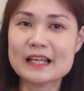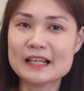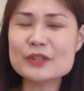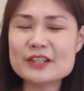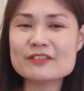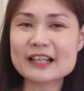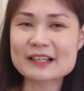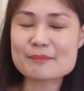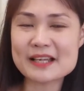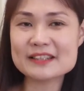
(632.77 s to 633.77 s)
Wouldn't
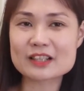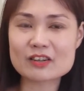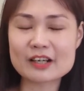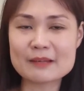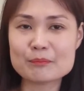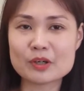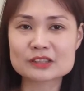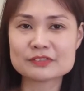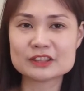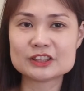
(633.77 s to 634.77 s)
recommend the croc
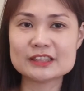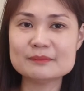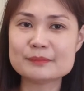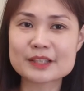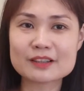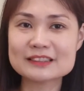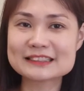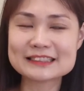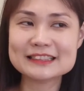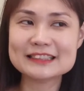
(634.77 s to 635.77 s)
embossed version because